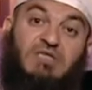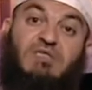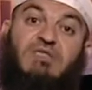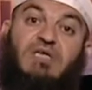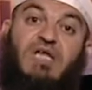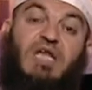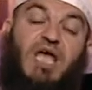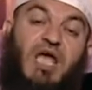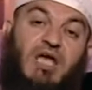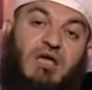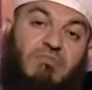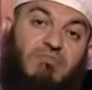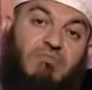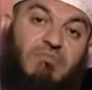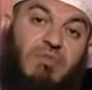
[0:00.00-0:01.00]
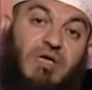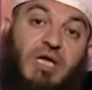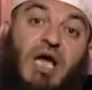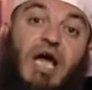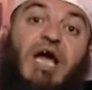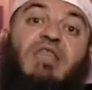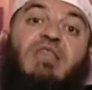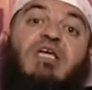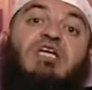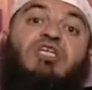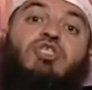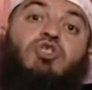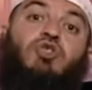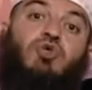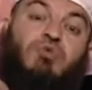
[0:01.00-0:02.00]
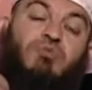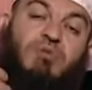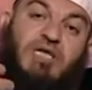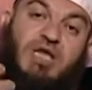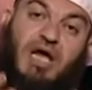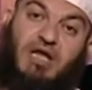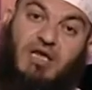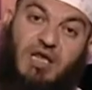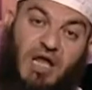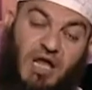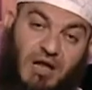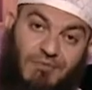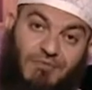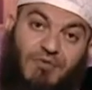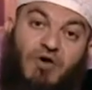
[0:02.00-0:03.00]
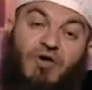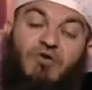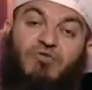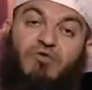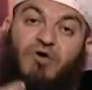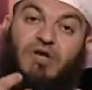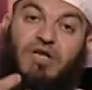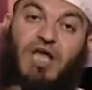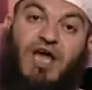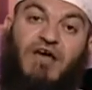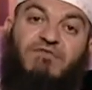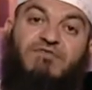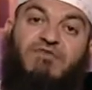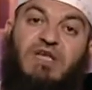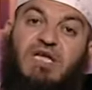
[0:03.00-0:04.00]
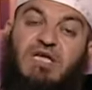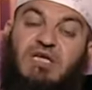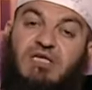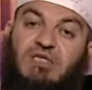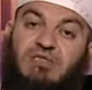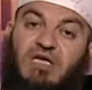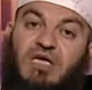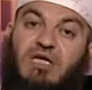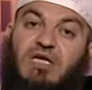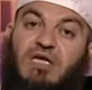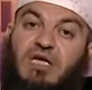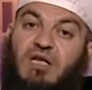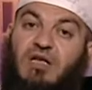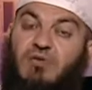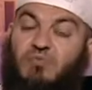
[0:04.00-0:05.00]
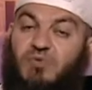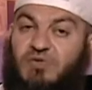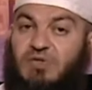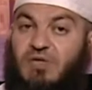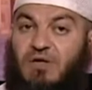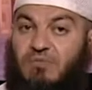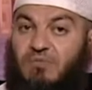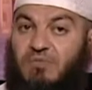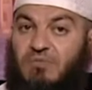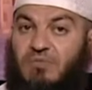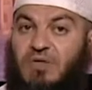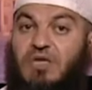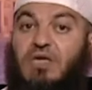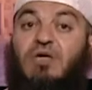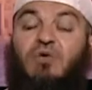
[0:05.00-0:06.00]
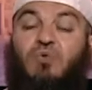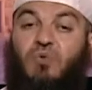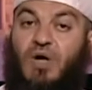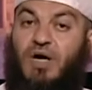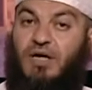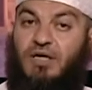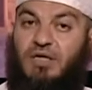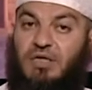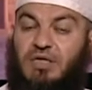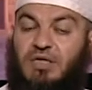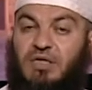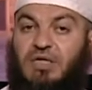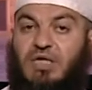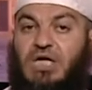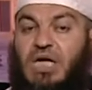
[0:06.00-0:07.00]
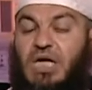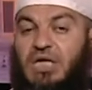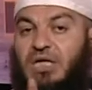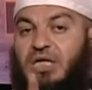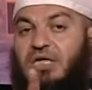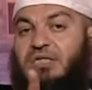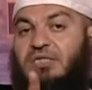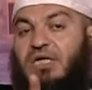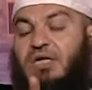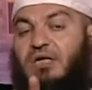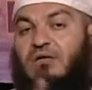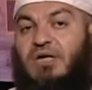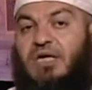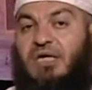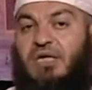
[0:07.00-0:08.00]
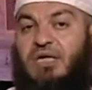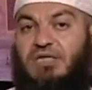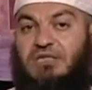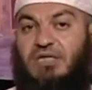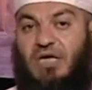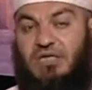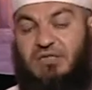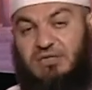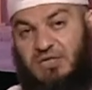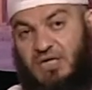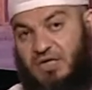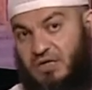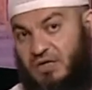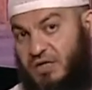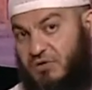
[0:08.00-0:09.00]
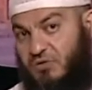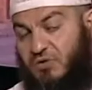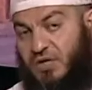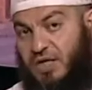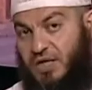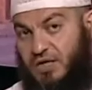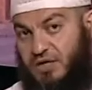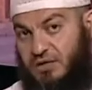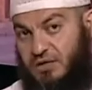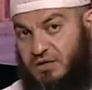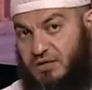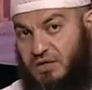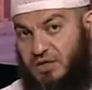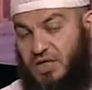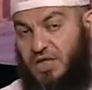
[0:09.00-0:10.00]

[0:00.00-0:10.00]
This is an aim, and it should be an aim for every single Muslim. Why? Allah Jalla wa Ala says in the Quran,